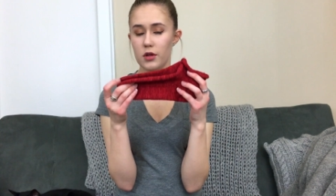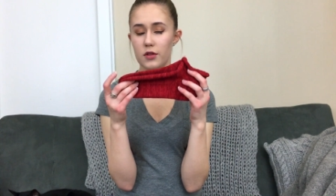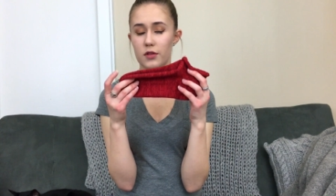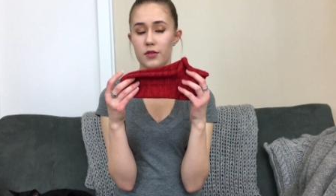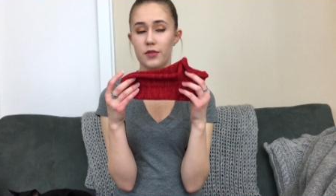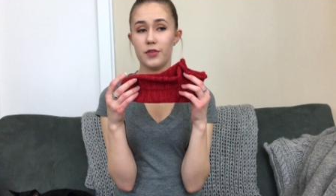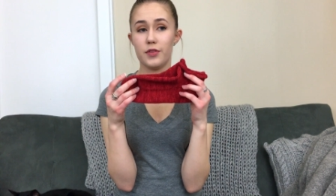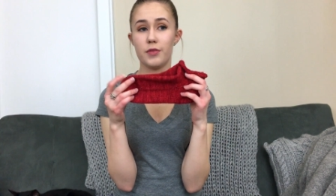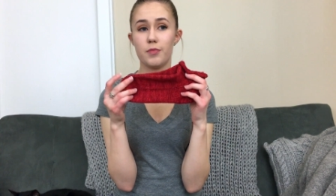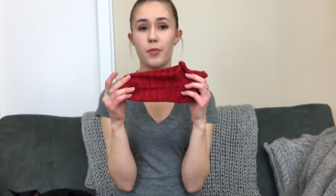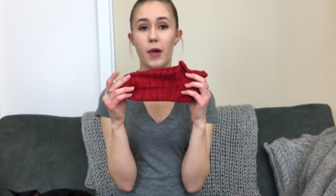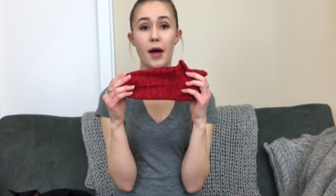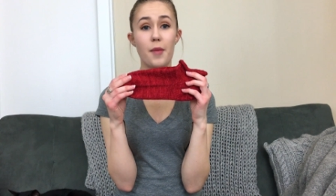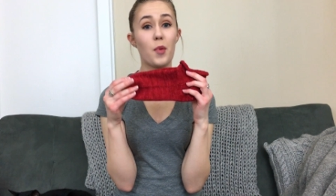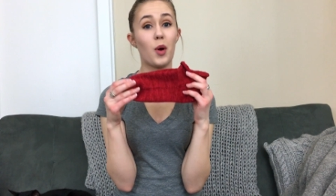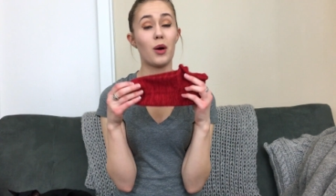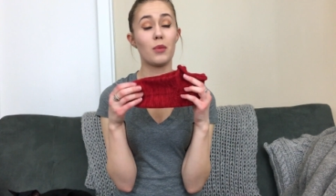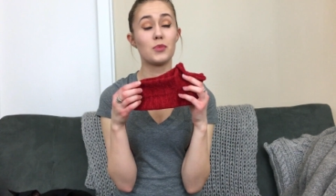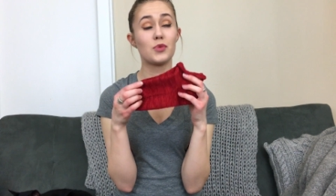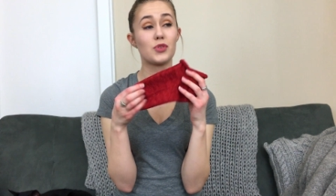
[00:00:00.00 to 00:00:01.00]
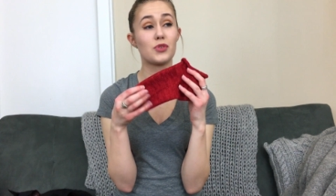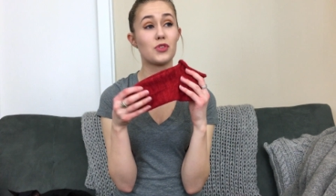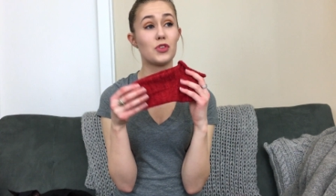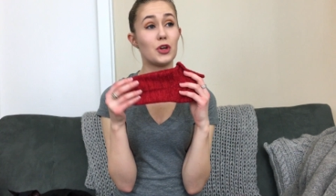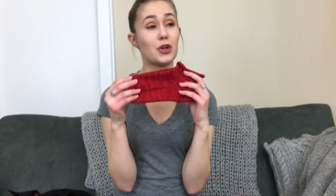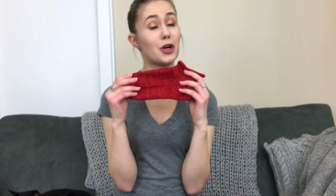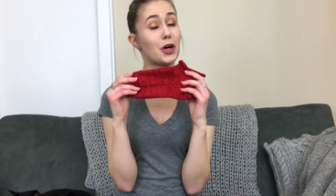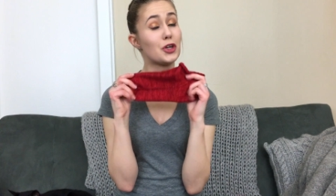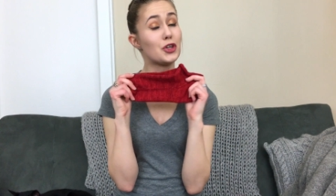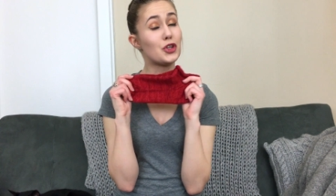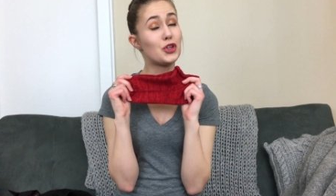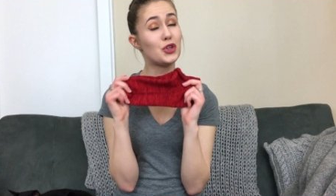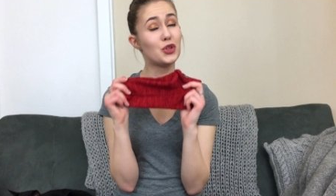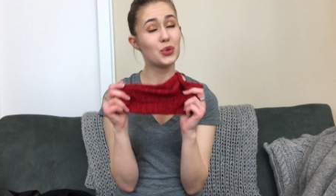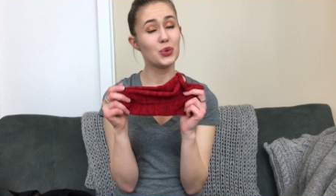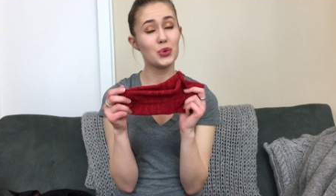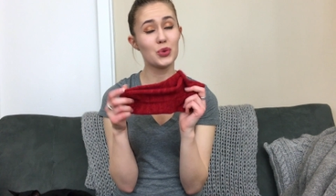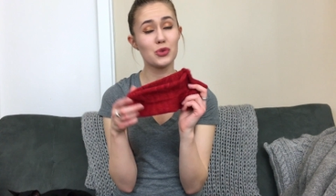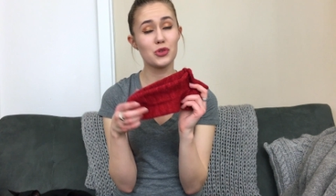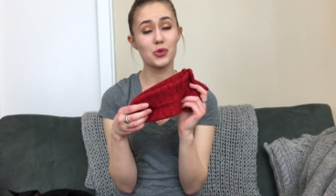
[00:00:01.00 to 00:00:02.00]
My mom's a
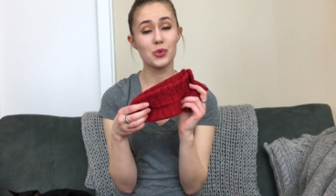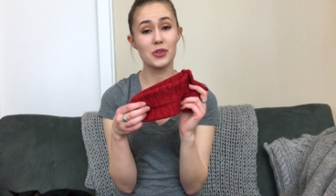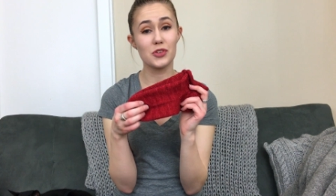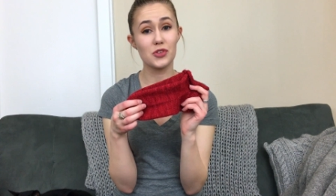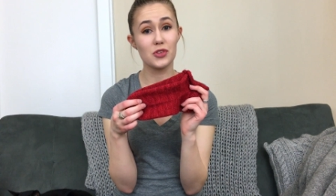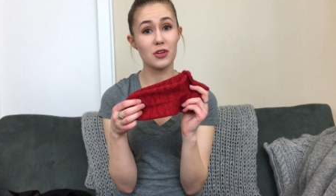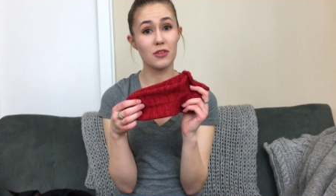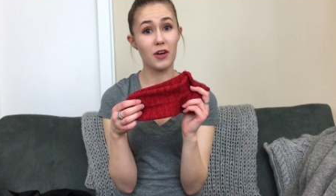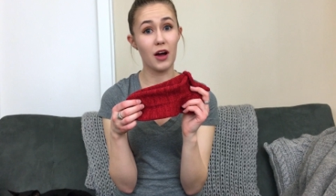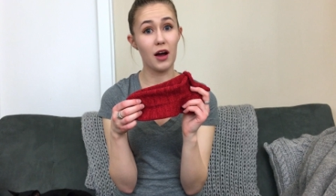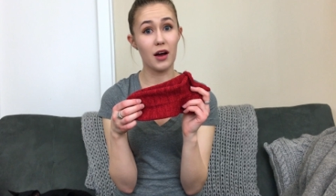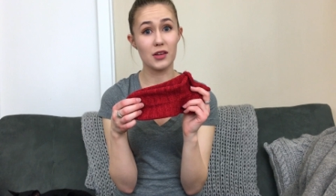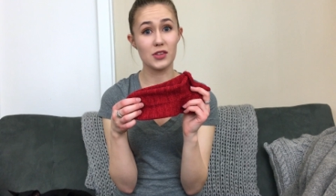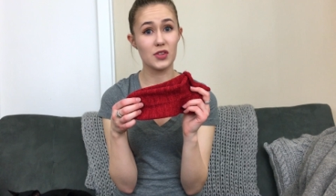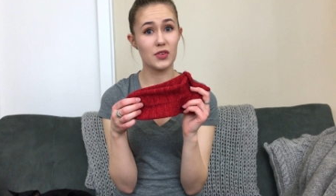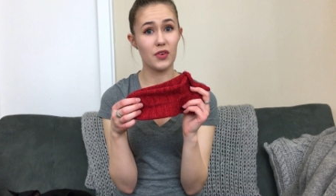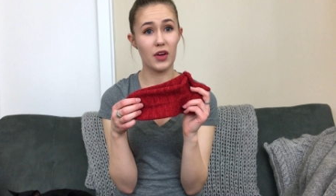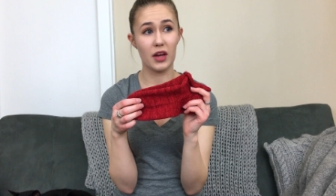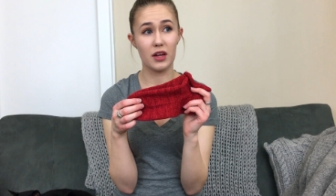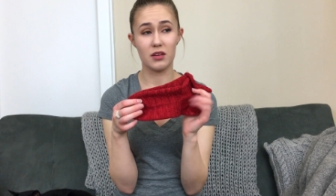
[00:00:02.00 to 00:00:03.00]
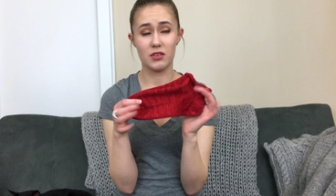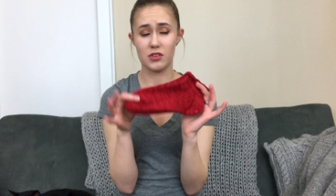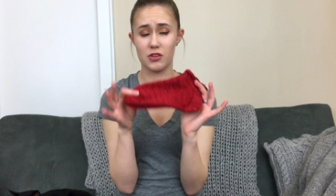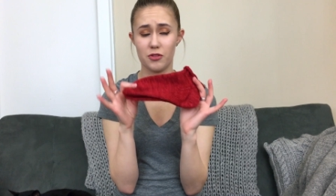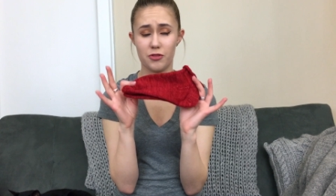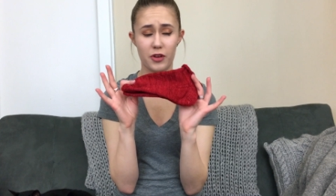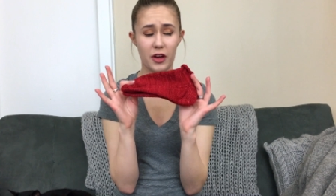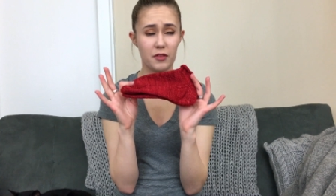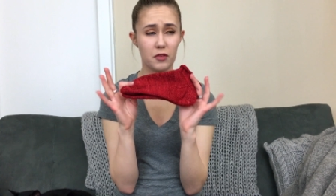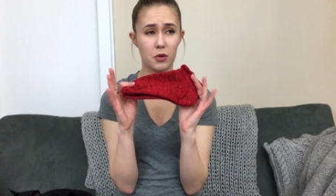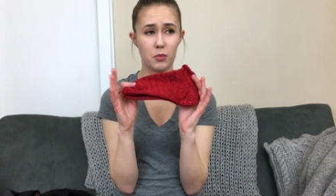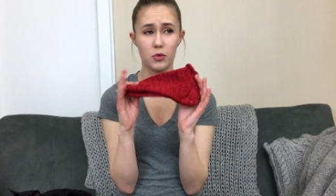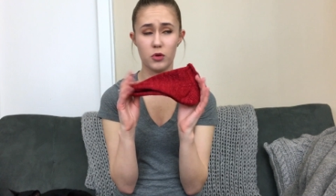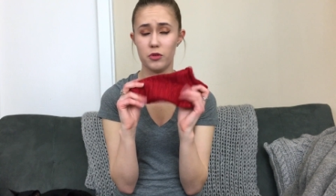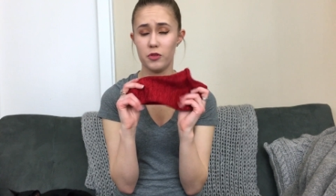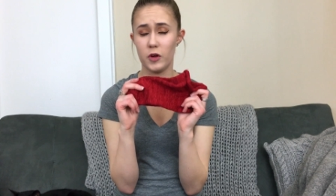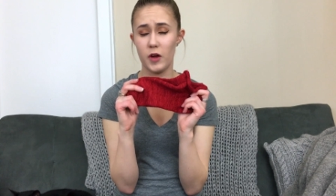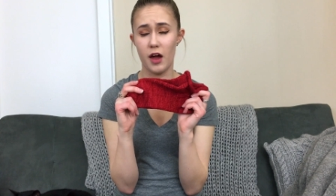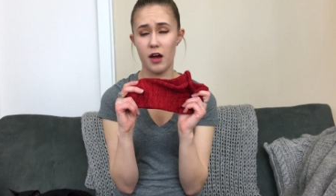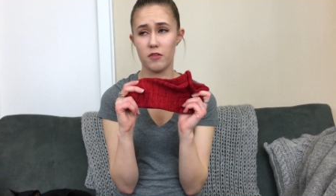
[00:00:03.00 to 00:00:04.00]
huge Wizard of Oz fan. It's her favorite
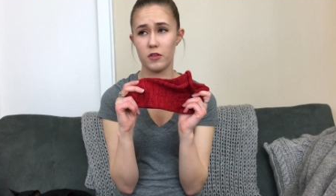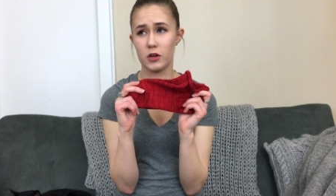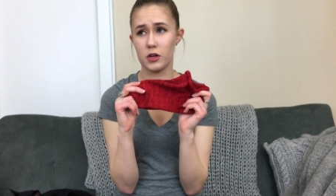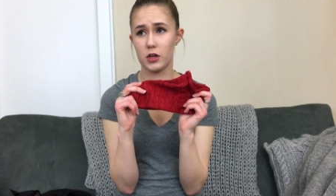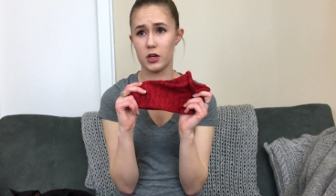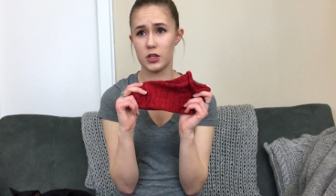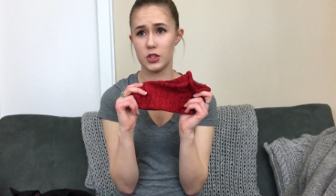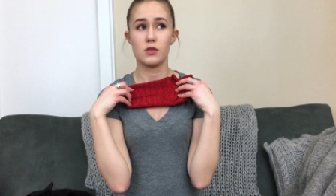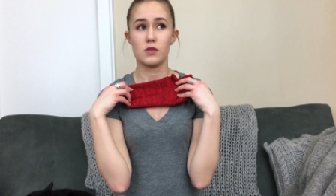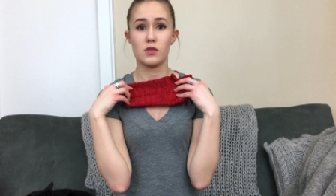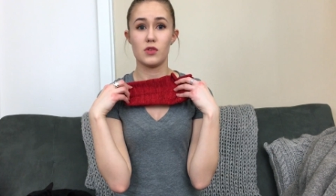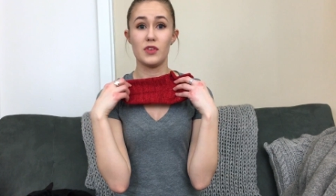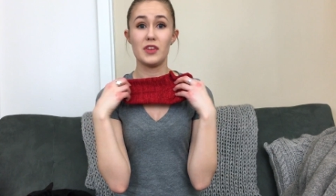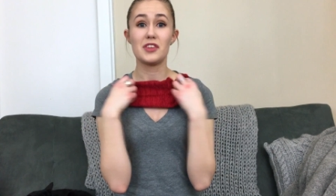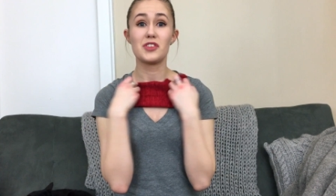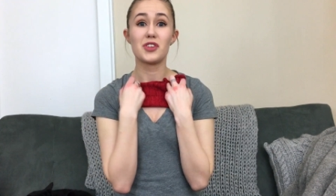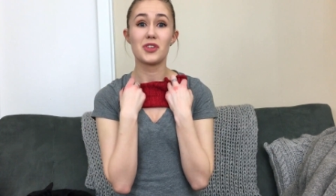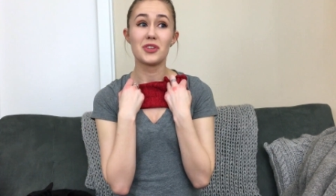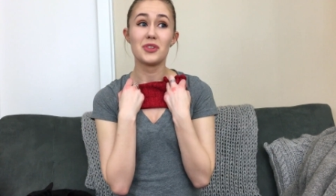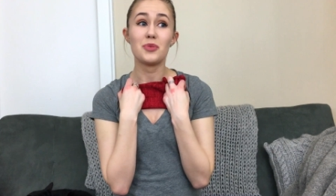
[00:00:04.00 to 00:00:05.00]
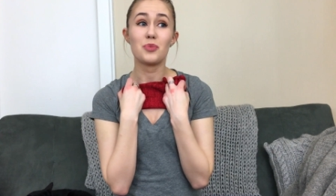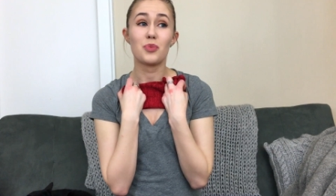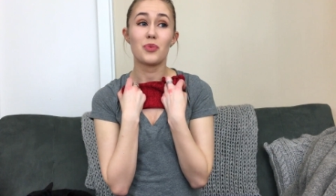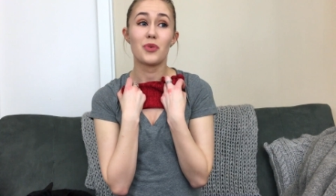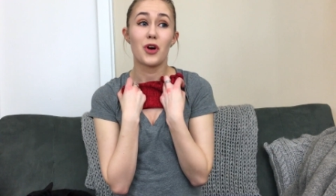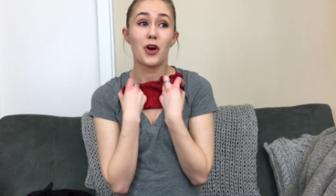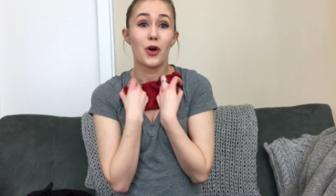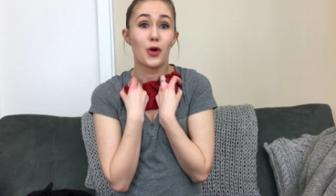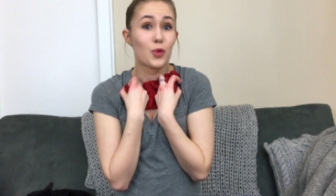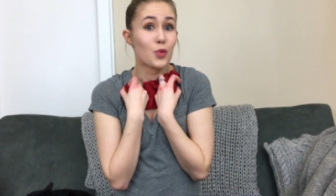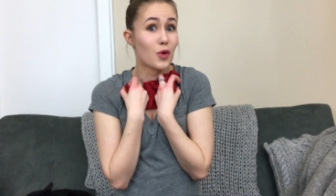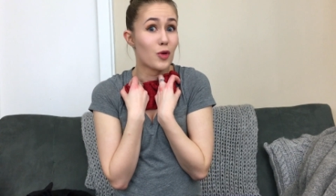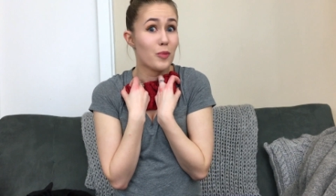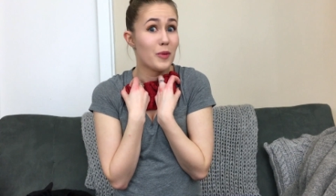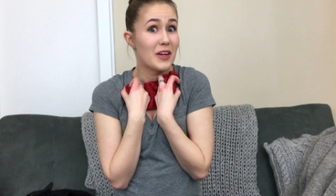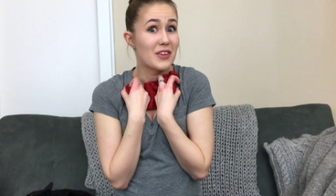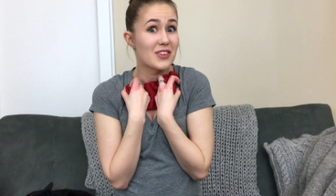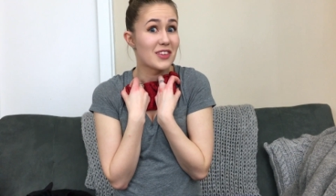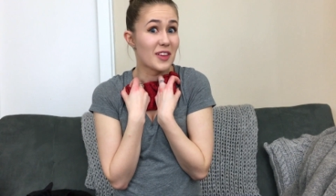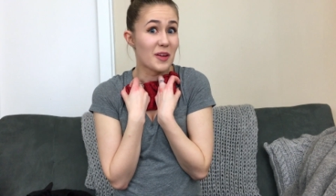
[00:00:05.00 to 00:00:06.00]
movie ever. So these are her
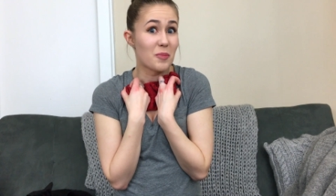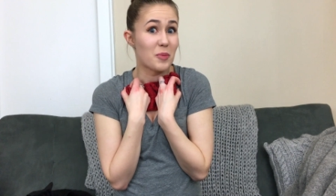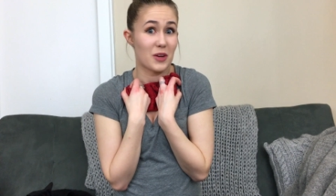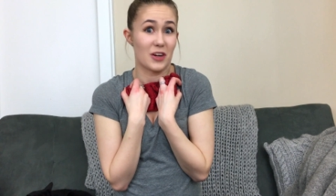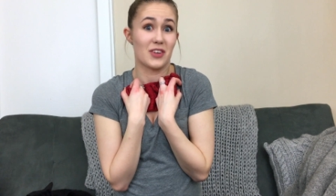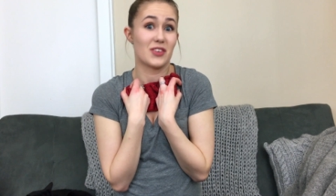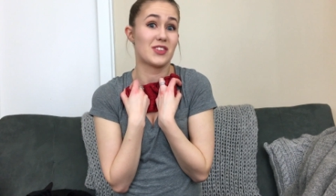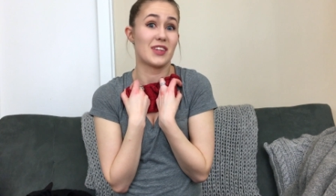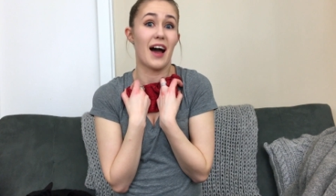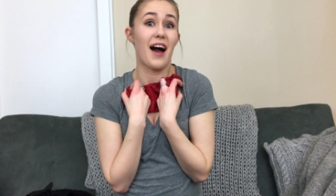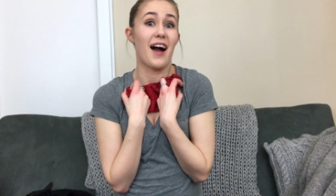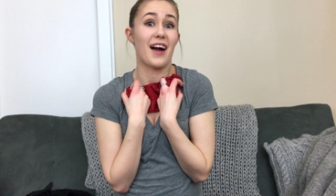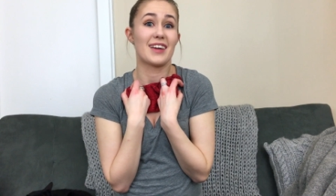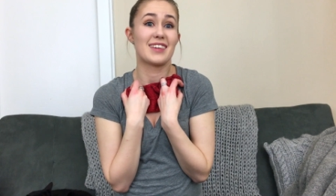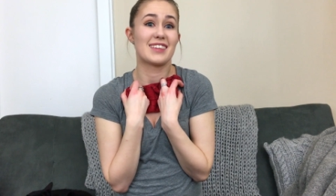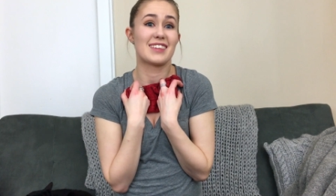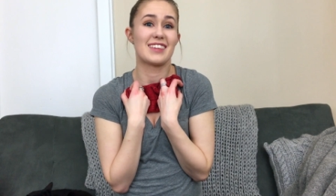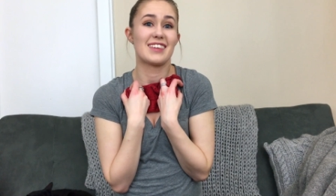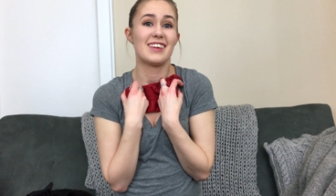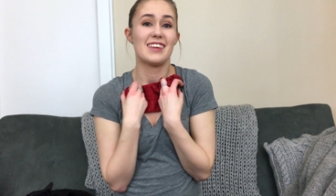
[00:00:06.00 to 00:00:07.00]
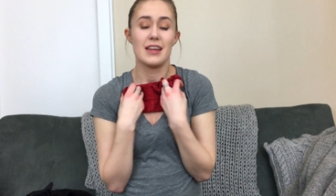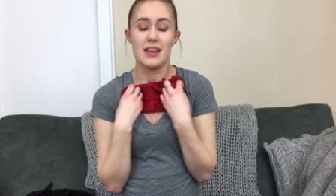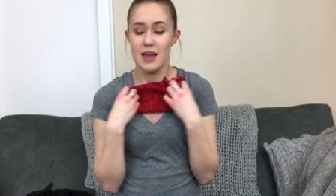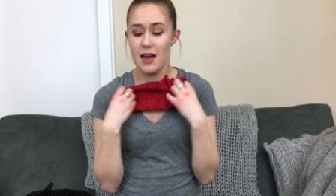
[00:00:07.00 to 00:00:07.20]
ruby slipper socks.